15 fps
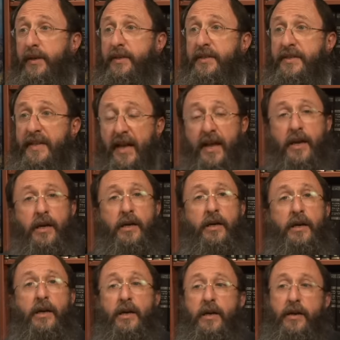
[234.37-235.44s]

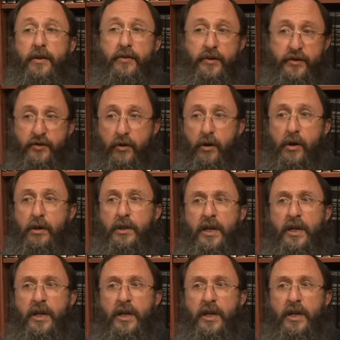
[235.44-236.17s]
sang the song,